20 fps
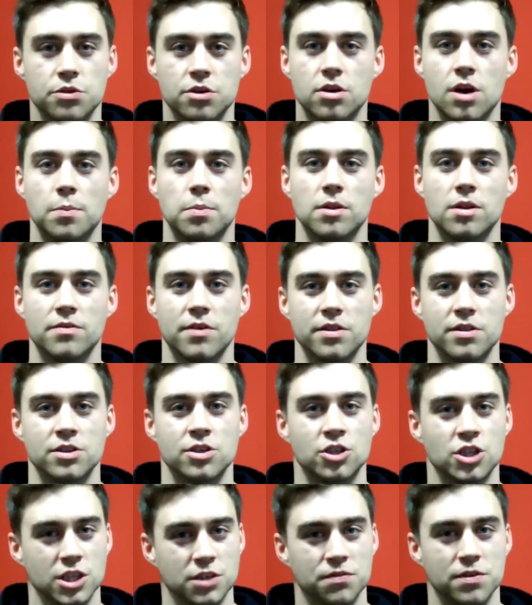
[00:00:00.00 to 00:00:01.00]
with a couple of
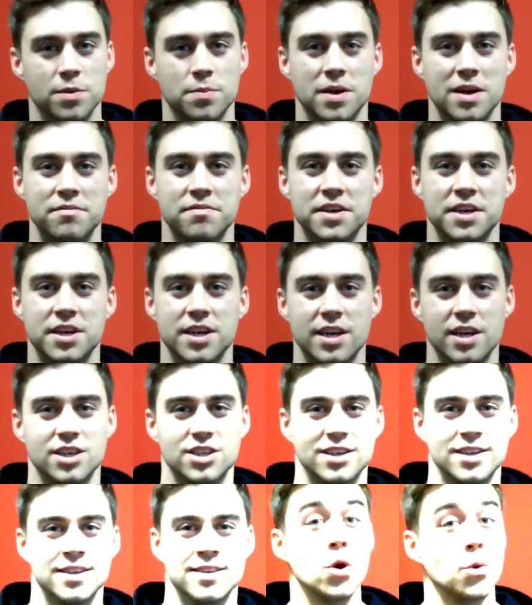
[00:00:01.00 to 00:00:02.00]
others just for a bit of
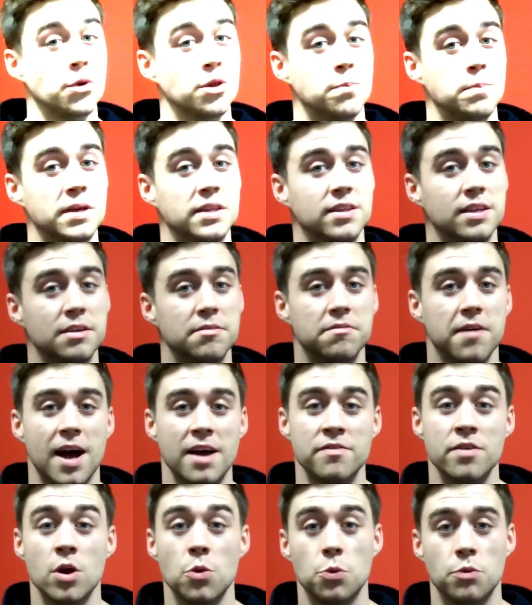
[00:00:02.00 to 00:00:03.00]
variation. With
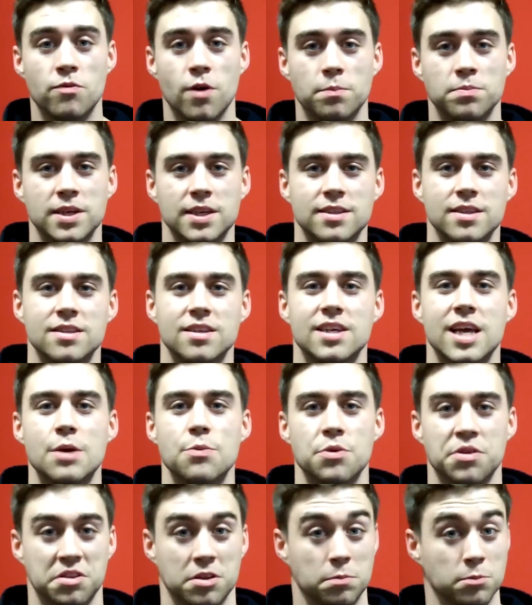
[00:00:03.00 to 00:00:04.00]
BTD5, we've updated the game with